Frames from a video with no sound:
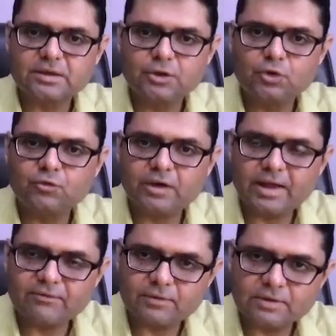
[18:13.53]
you would
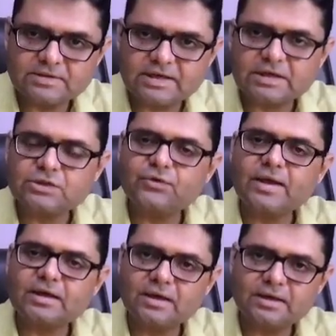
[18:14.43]
have
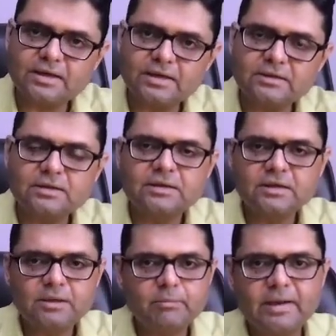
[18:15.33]
satisfactorily done
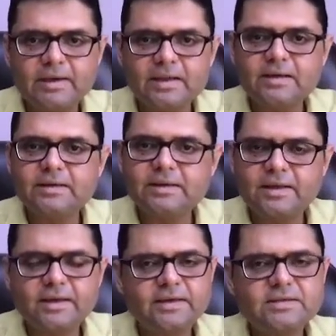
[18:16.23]
Mendelian
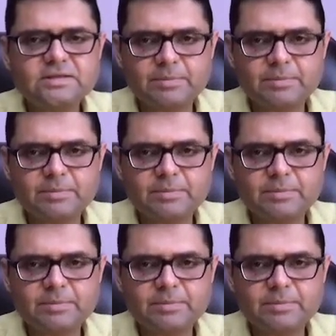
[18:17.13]
inheritance.